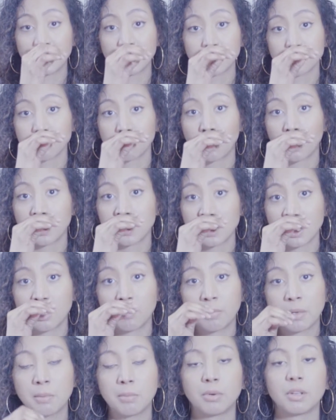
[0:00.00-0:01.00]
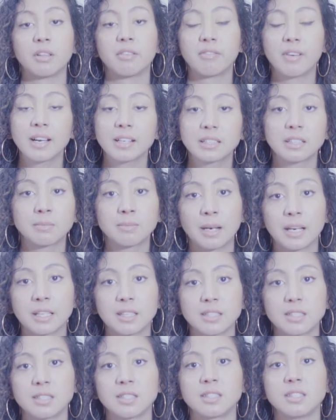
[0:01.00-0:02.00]
There's more young people affected by
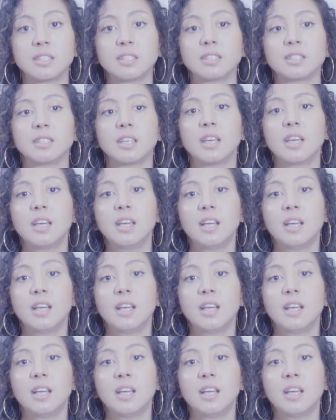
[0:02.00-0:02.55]
this disease,